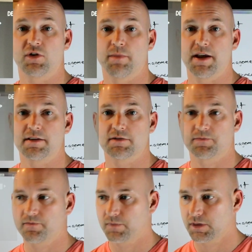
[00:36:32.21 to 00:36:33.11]
your mains
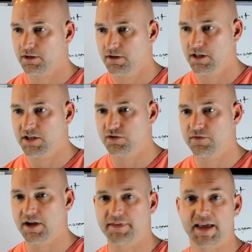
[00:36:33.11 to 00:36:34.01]
and
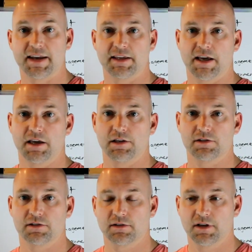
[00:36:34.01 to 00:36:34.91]
you've got that
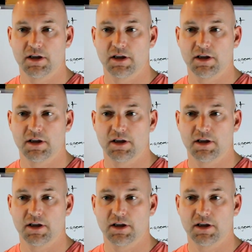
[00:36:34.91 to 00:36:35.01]
engaged.